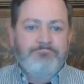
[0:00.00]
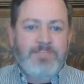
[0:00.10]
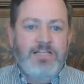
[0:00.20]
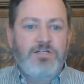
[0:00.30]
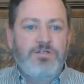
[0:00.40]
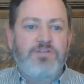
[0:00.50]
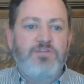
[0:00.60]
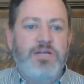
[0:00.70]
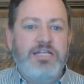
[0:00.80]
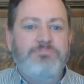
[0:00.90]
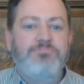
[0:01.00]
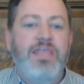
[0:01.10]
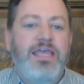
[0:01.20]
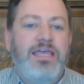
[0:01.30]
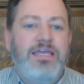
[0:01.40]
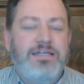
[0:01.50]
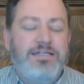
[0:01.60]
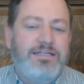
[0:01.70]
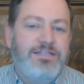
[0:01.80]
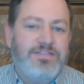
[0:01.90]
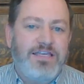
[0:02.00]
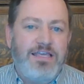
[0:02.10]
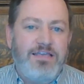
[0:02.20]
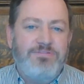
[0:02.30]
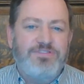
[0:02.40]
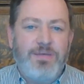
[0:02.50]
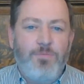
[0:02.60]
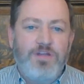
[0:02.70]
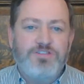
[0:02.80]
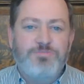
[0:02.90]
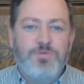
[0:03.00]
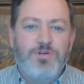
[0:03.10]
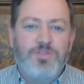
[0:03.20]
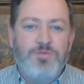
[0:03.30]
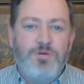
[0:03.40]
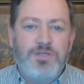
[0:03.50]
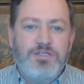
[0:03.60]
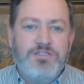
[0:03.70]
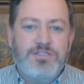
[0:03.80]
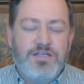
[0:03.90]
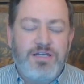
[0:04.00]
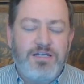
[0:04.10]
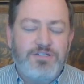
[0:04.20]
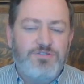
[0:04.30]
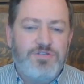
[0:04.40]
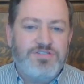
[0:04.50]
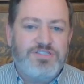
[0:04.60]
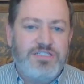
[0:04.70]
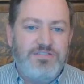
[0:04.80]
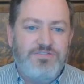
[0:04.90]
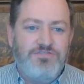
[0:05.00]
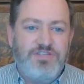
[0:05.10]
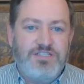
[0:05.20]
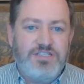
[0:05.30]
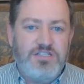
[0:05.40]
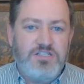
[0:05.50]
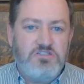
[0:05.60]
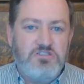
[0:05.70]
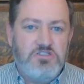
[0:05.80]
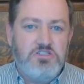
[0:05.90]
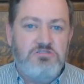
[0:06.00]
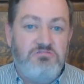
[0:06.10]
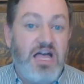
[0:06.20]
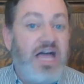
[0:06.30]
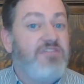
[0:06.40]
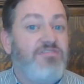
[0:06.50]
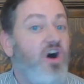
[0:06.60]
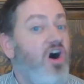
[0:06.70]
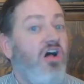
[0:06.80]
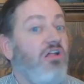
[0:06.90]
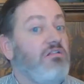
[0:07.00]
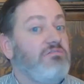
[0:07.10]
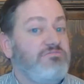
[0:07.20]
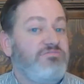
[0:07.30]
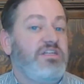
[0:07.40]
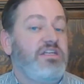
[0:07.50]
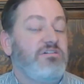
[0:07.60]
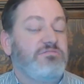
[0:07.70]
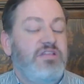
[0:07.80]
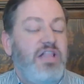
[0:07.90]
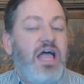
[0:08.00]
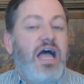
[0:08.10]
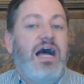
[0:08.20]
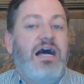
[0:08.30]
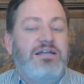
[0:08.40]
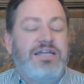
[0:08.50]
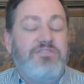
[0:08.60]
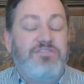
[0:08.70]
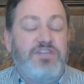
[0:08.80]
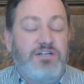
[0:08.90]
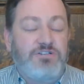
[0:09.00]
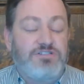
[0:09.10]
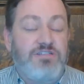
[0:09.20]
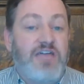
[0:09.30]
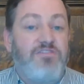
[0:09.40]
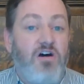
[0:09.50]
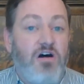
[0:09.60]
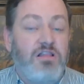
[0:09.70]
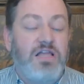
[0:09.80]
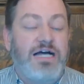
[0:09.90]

Hello, everybody. It is a somewhat spur of the moment Trusty's vintage live haul video. Not even a video, just live haul.